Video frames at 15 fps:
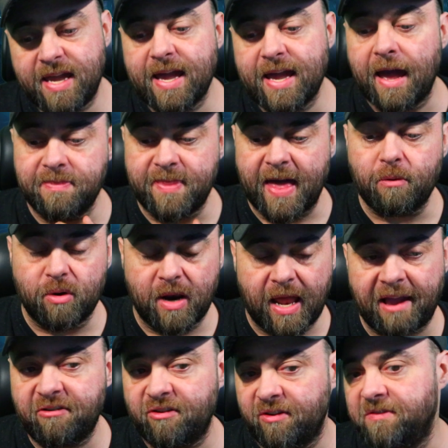and that will
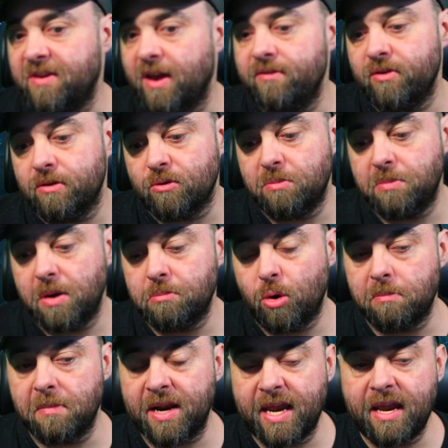actually save you a little bit more
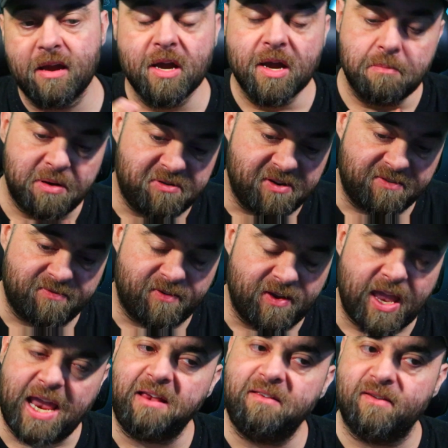money. But just for
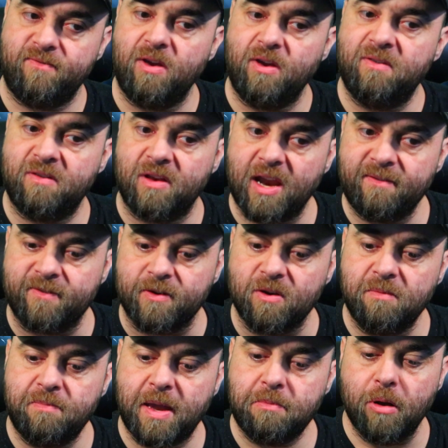ease of use today for new
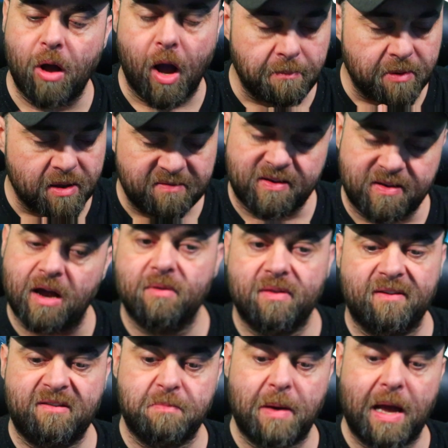people, I'm going to start with the
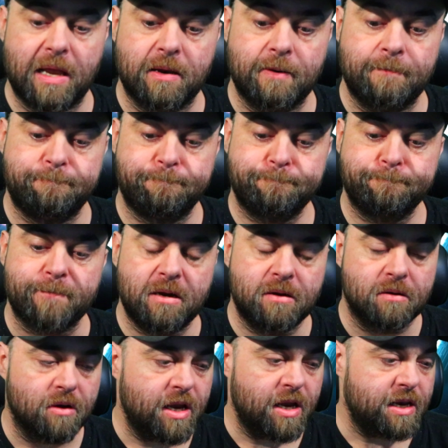Spartan.
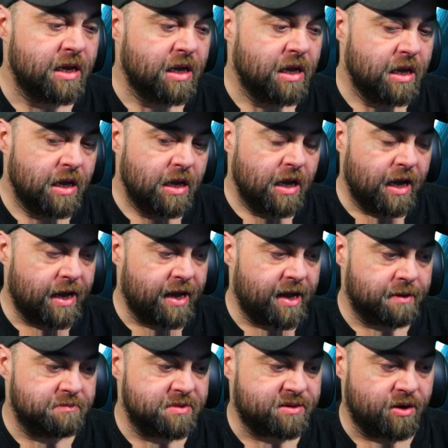Right?
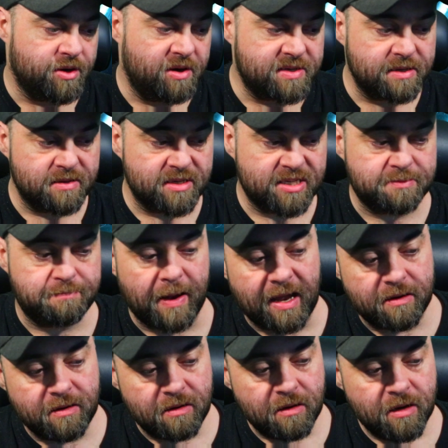So using the
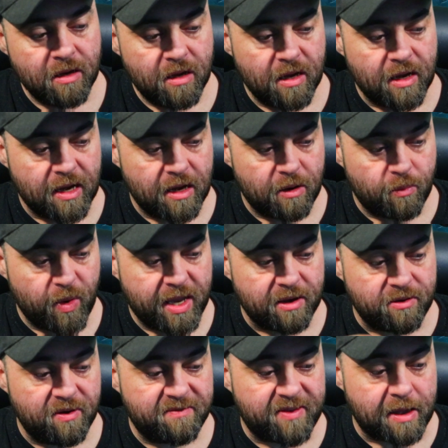Spartan, we can
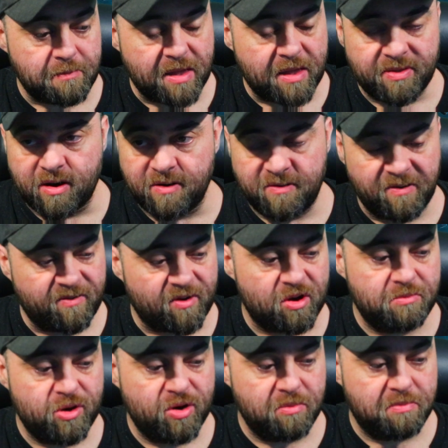use that method I just showed
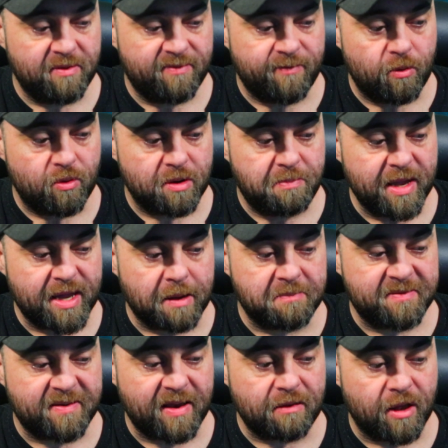you before to pick up,
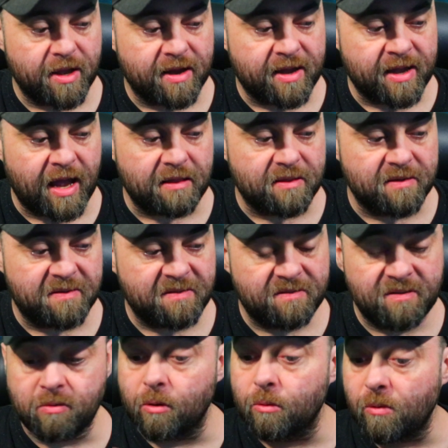say, like a Cutlass
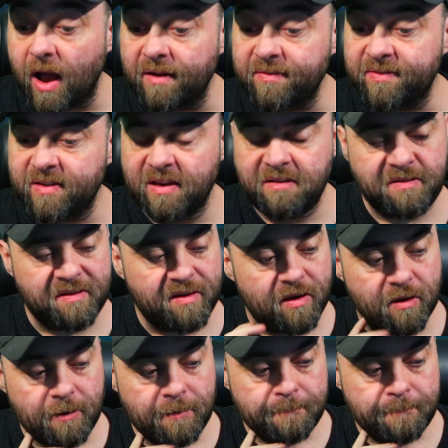to a Raft CCU.